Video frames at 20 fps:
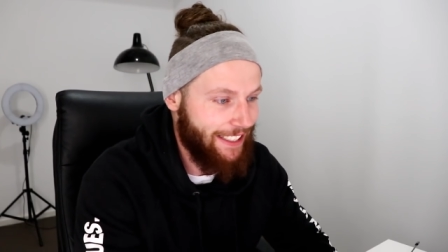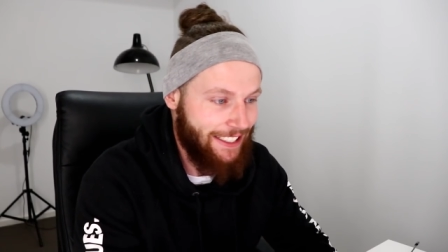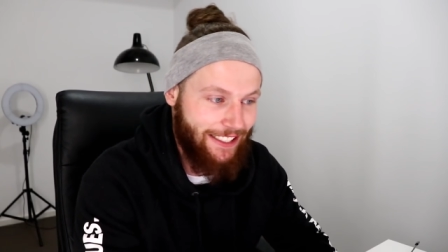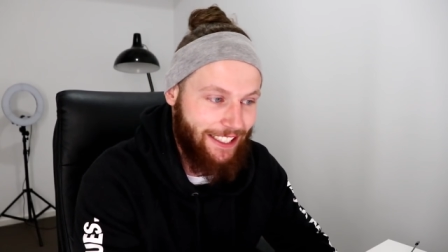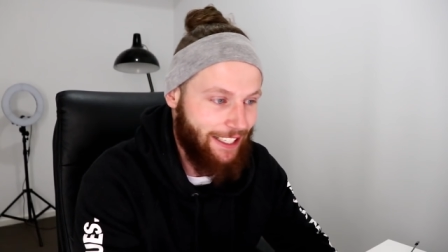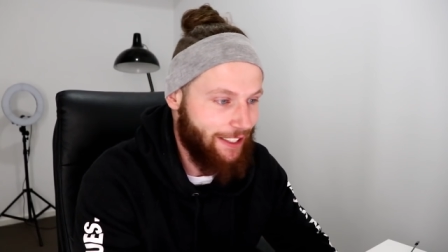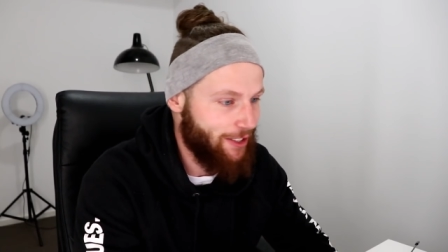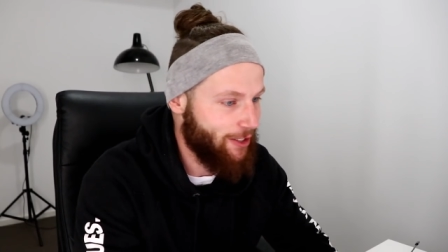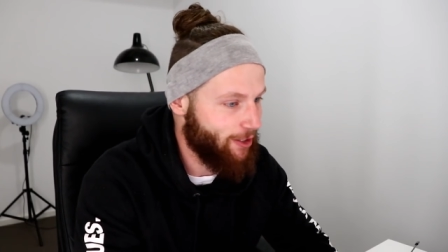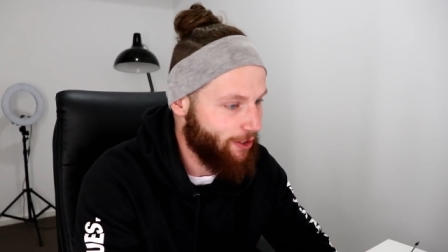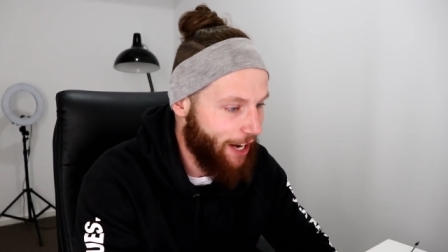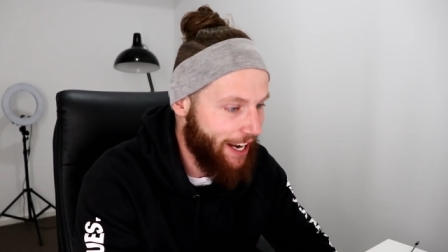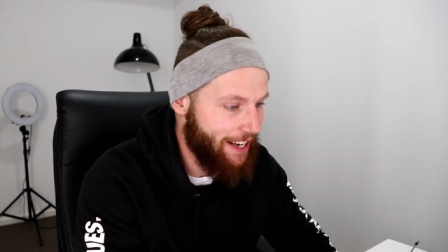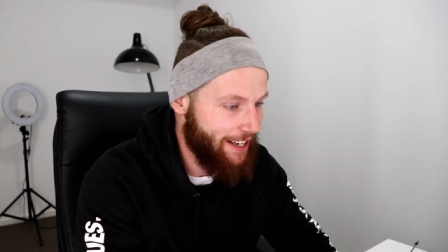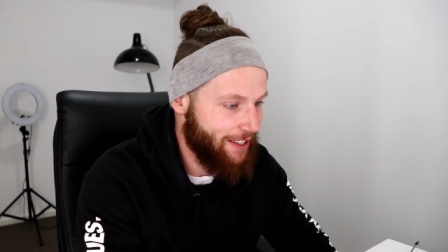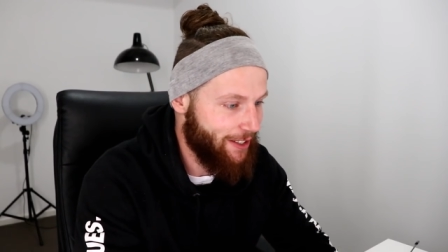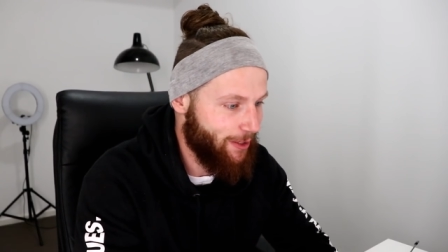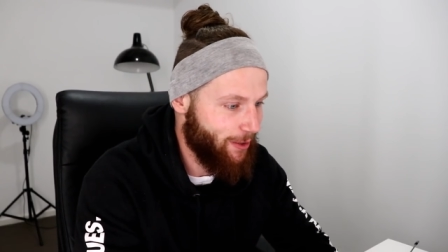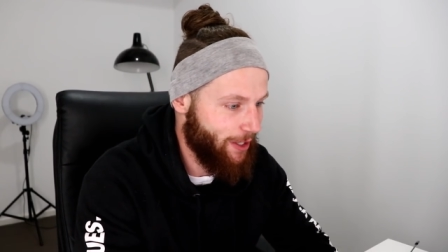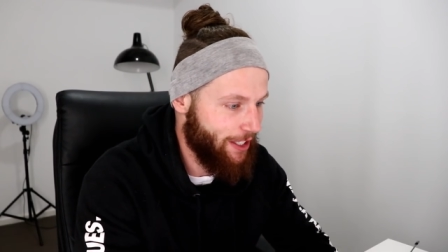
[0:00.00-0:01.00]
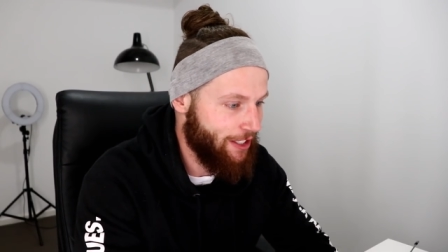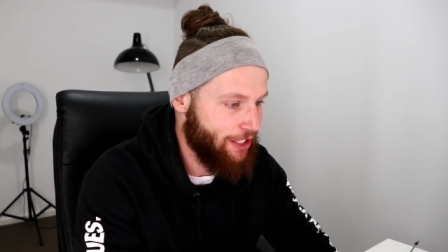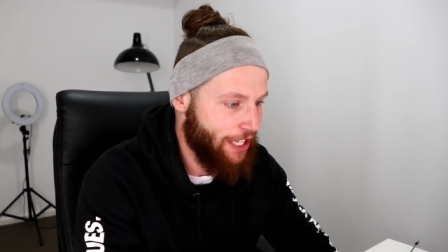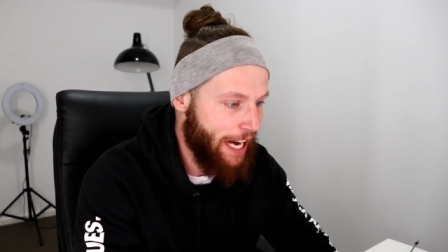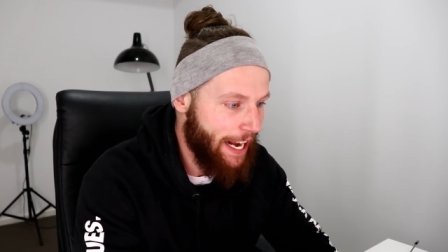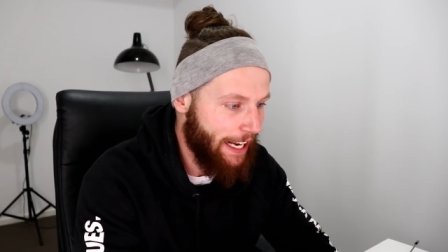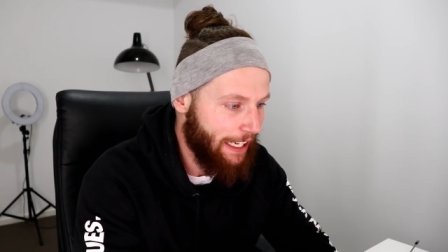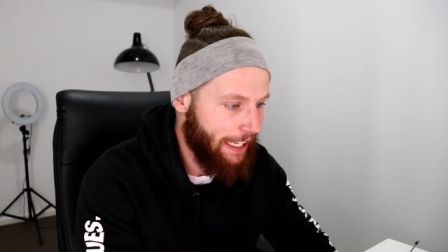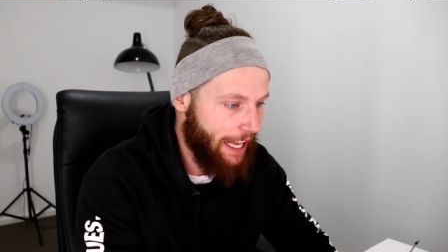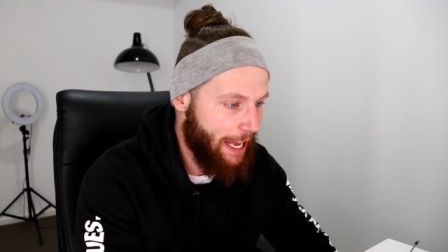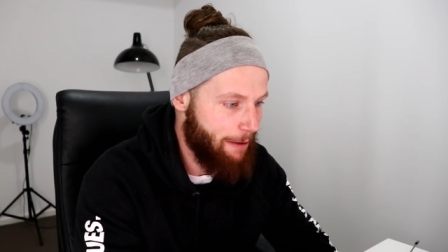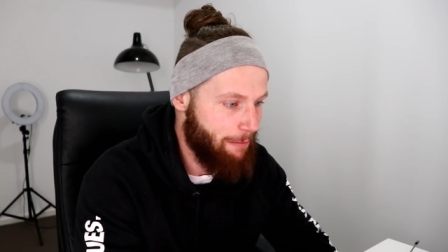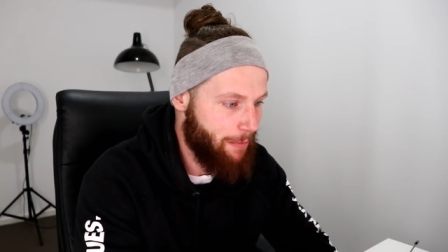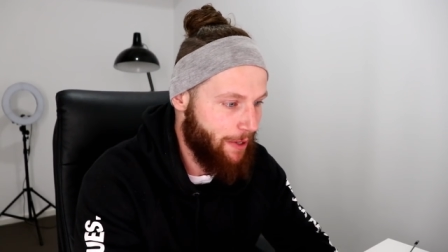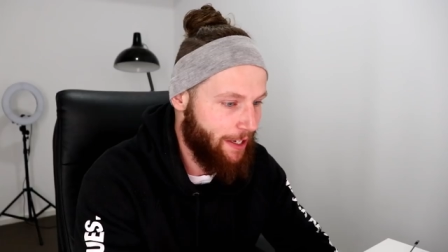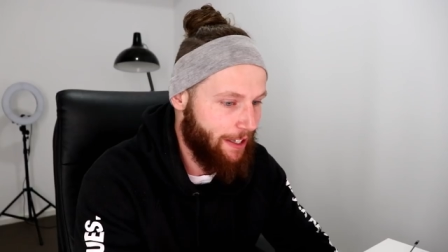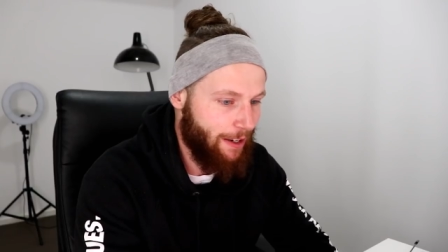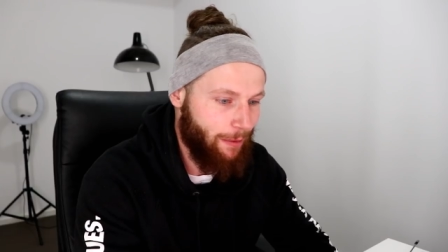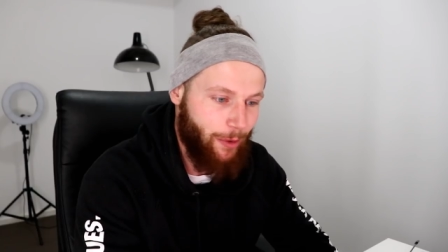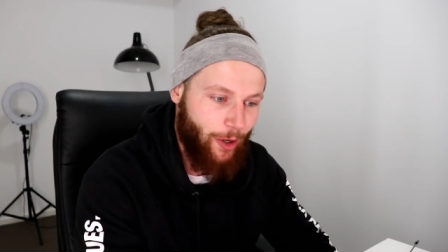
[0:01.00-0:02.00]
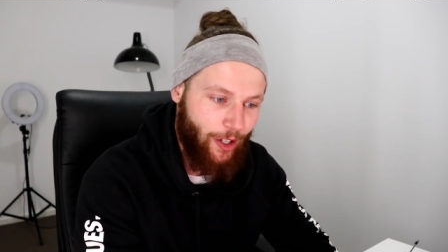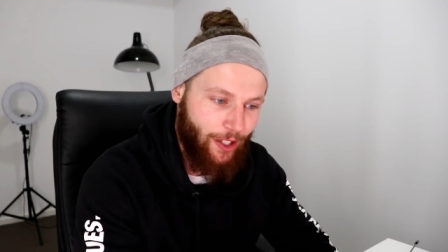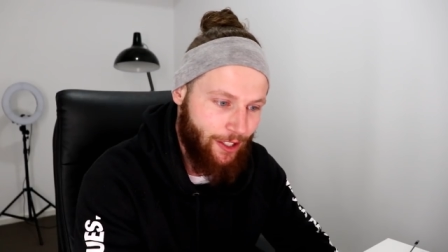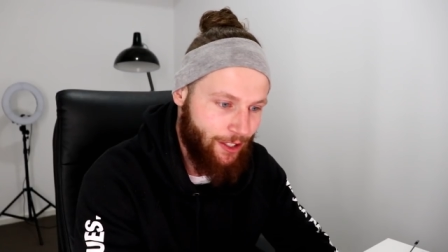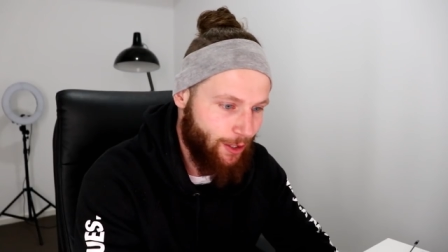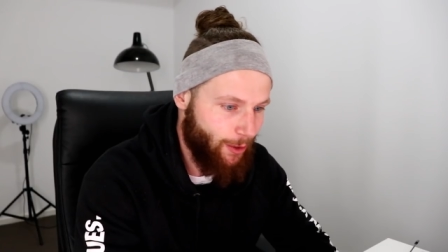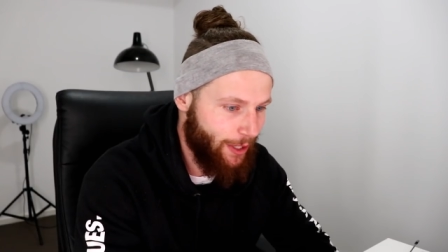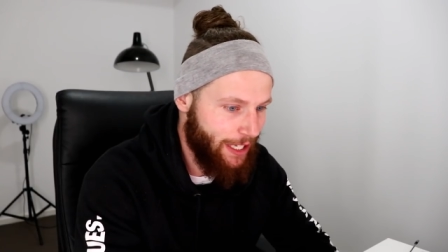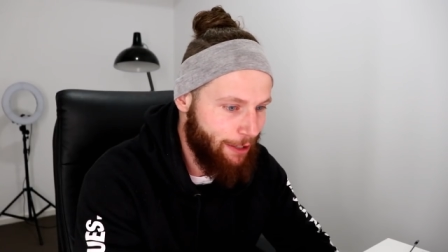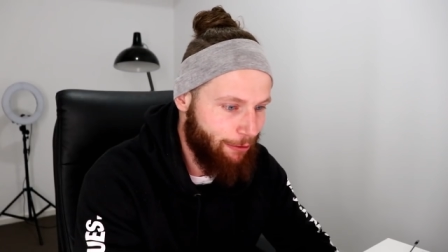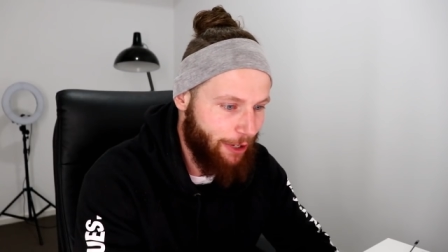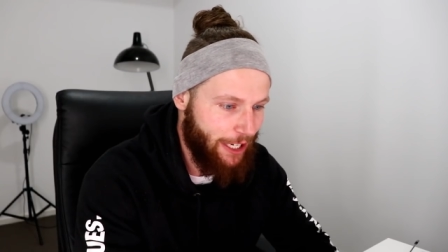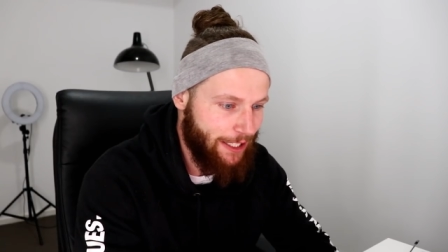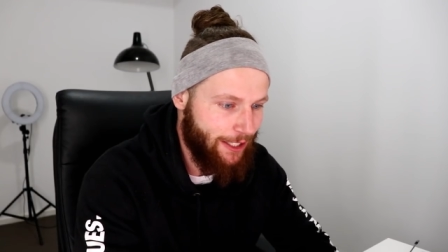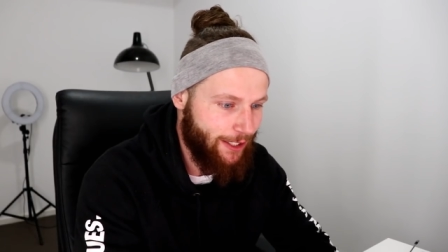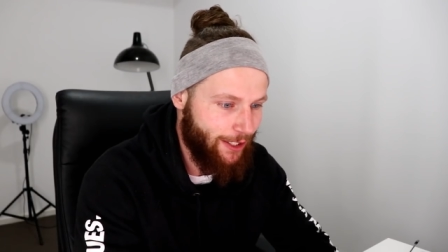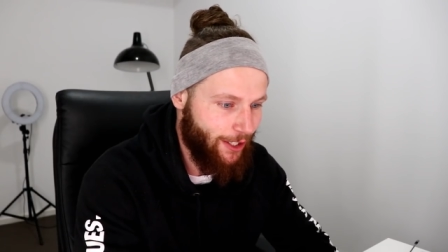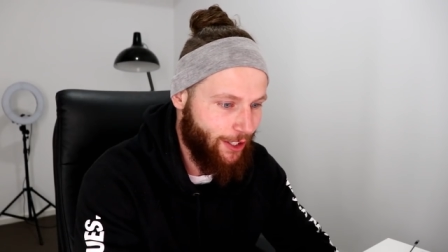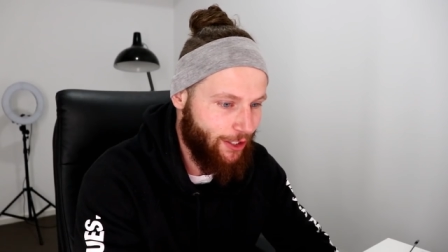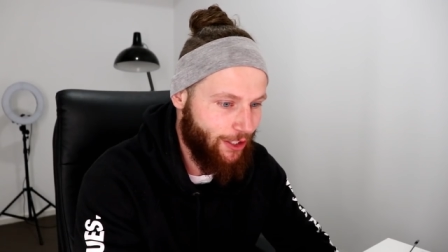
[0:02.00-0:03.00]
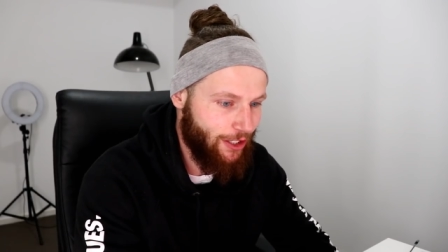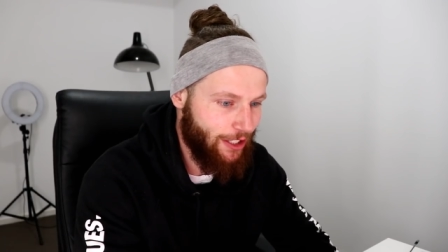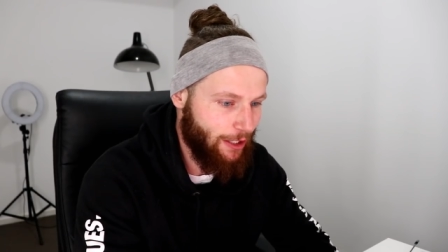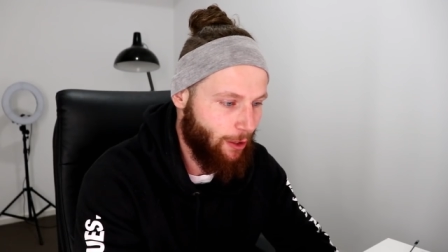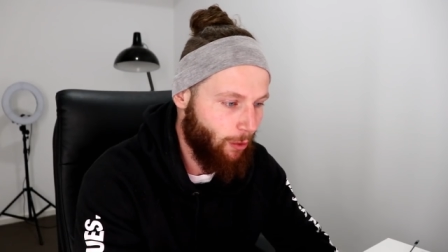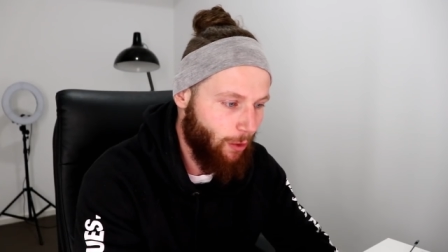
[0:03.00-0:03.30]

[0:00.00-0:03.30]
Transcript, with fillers: Let's get straight into it. Jack Lambert, I'm not gonna do any research.